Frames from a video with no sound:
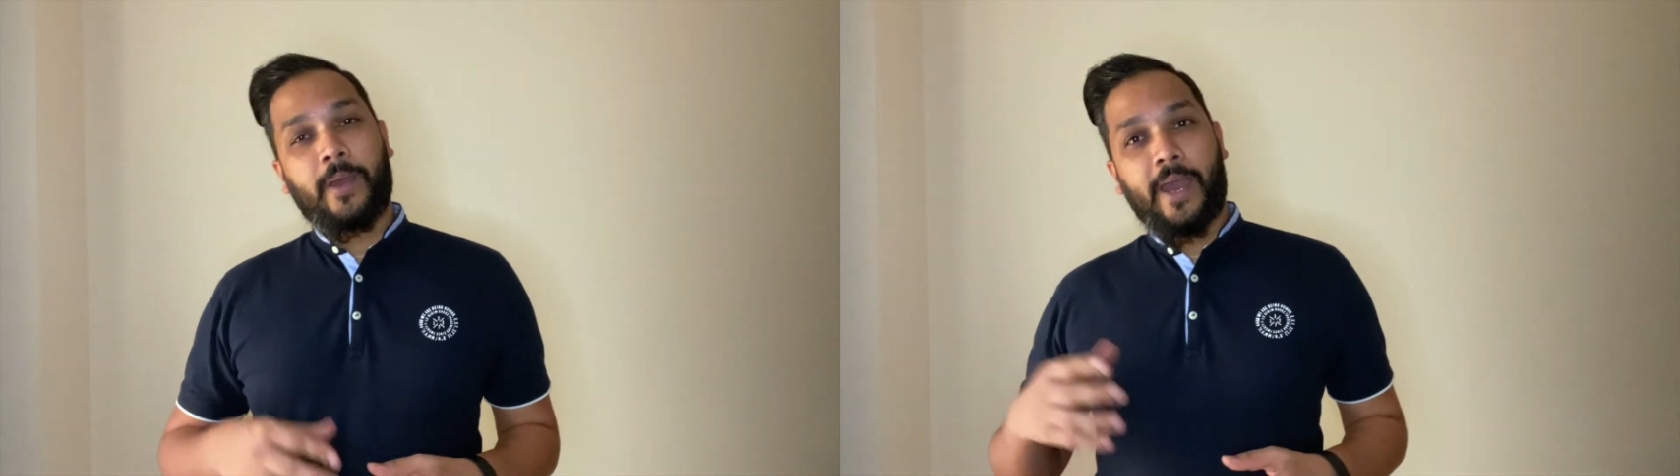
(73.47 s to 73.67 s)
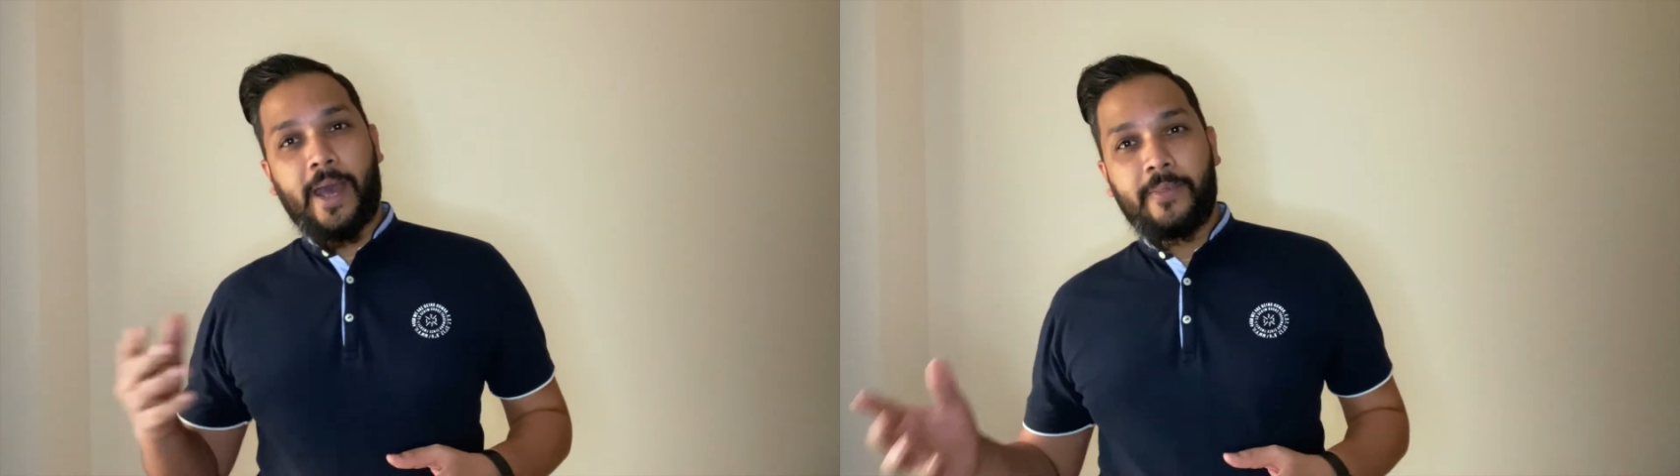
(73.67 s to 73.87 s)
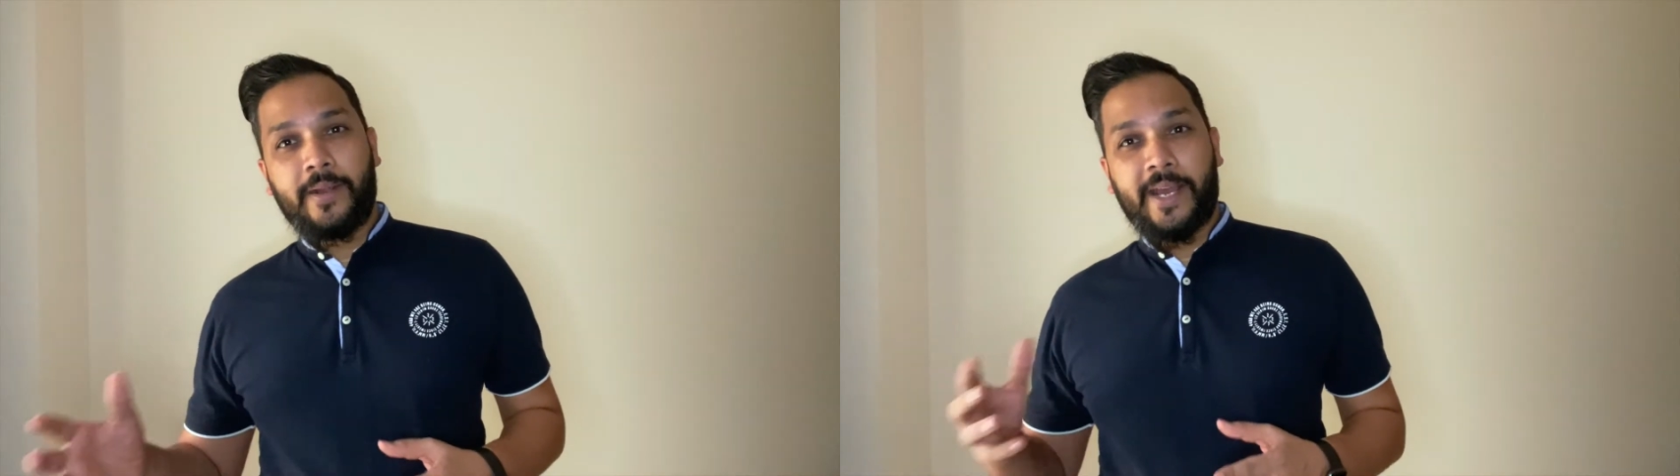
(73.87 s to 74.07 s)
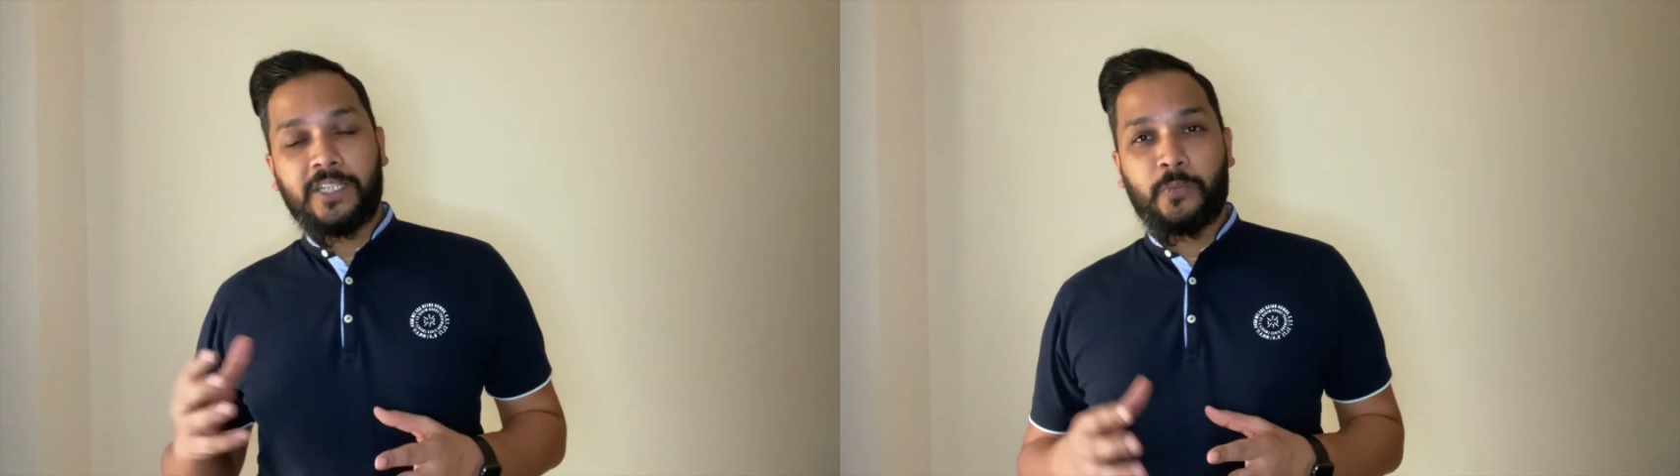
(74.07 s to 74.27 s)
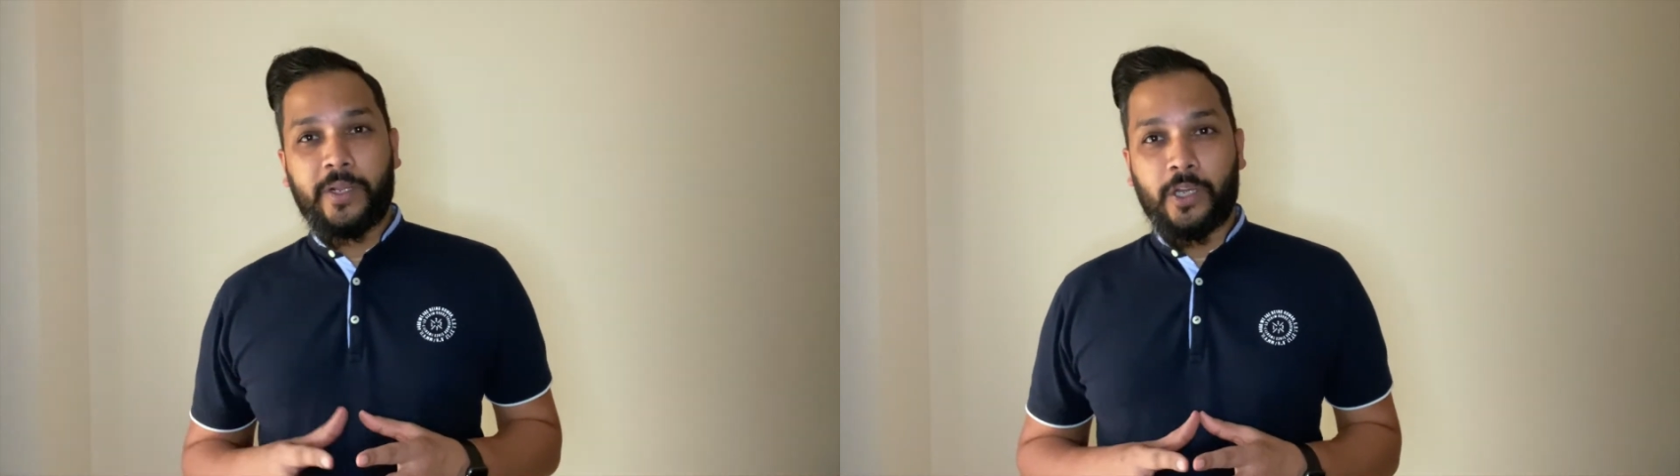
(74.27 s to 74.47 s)
and the
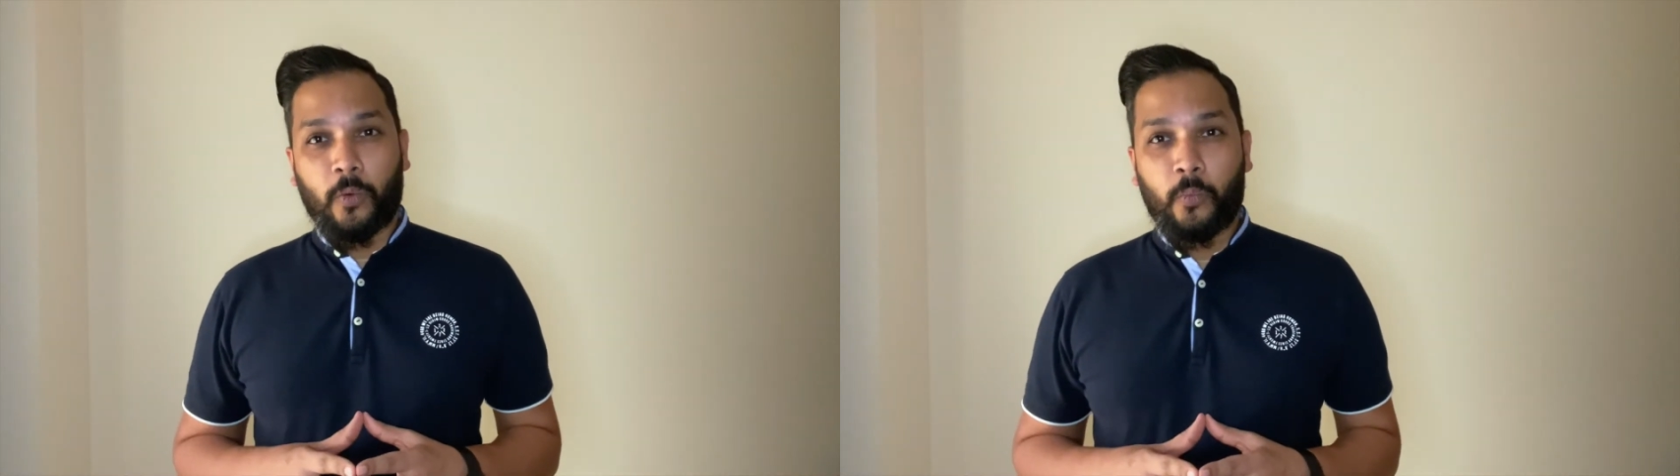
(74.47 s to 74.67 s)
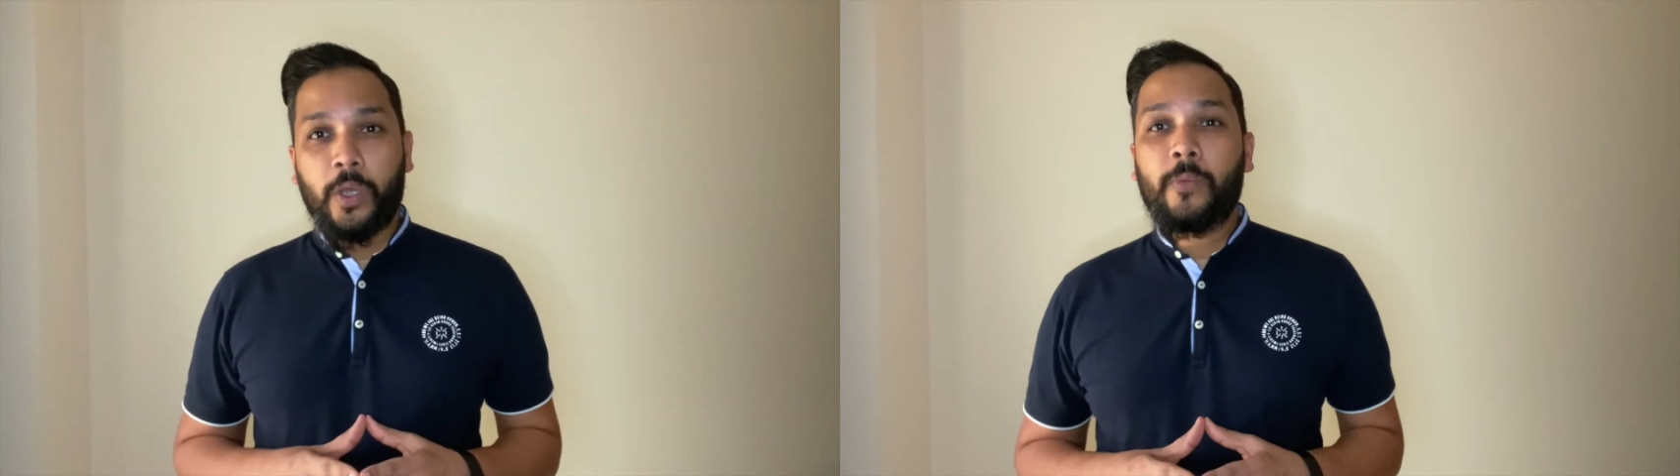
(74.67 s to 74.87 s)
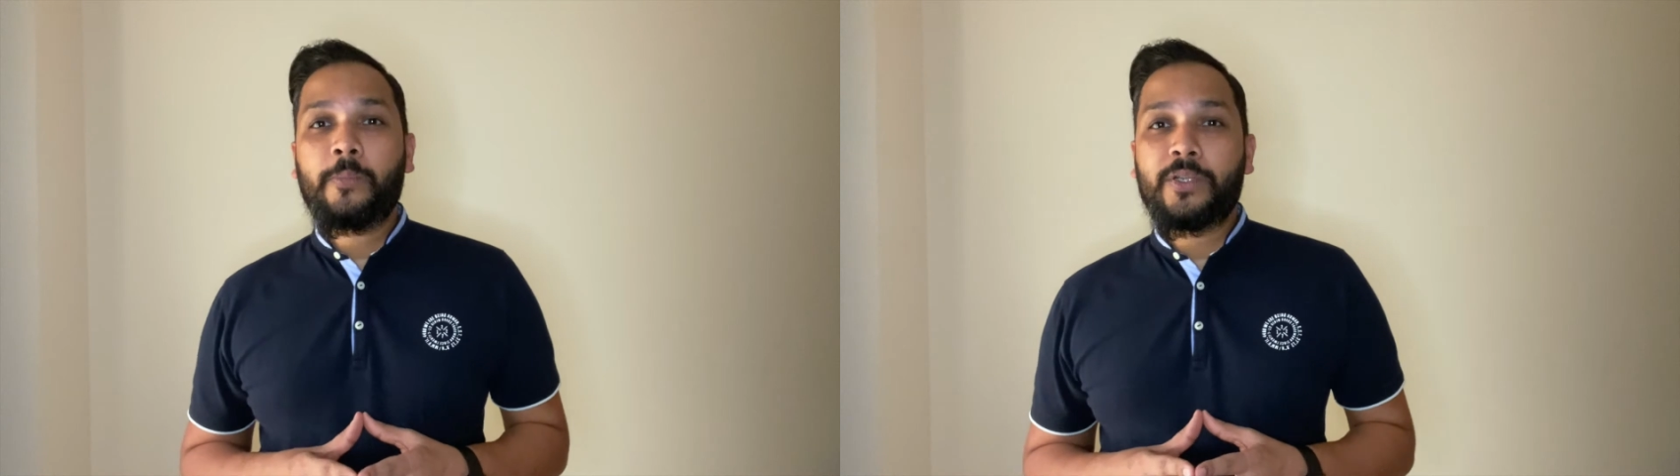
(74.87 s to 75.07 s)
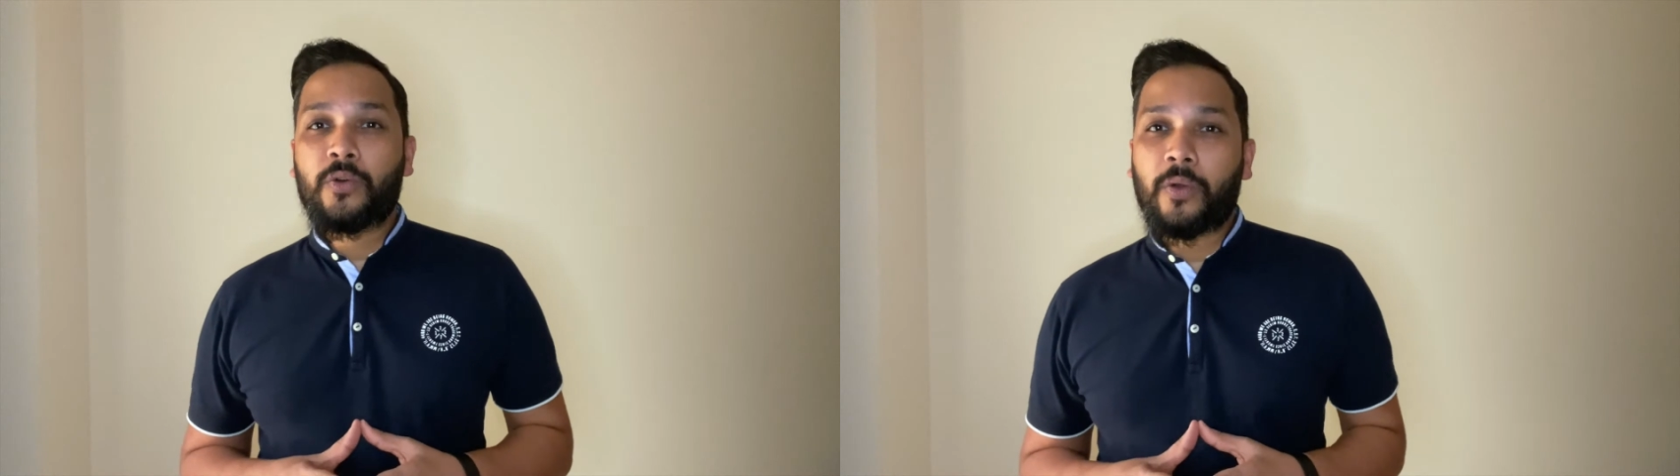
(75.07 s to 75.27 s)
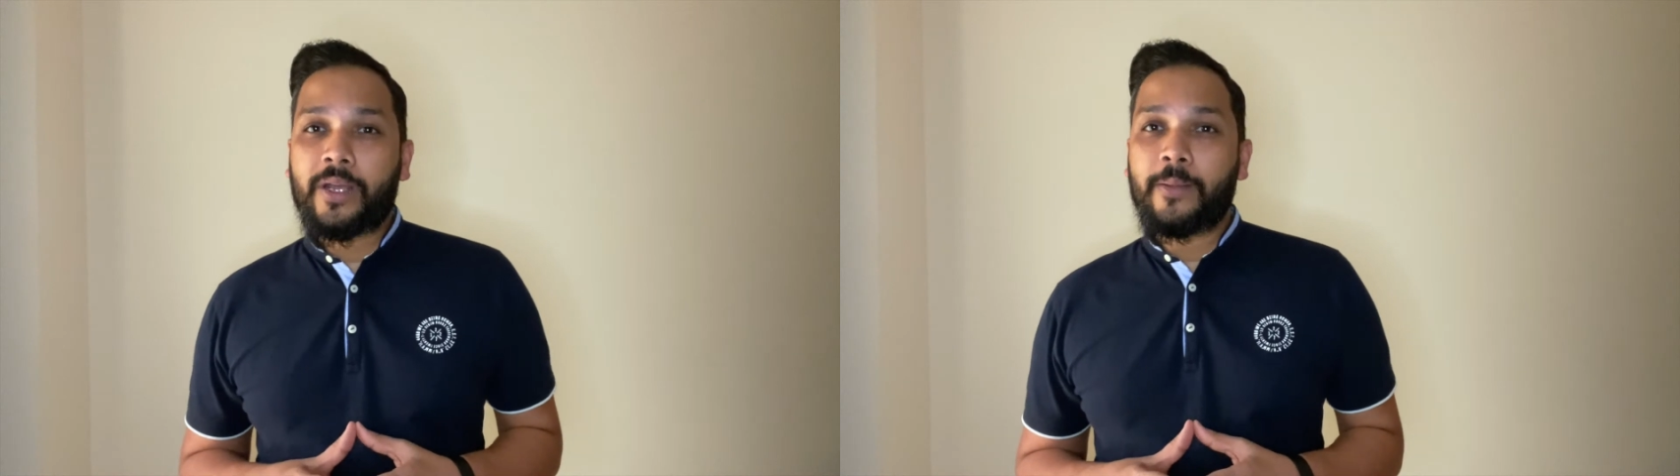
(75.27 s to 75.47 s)
next video, we will be talking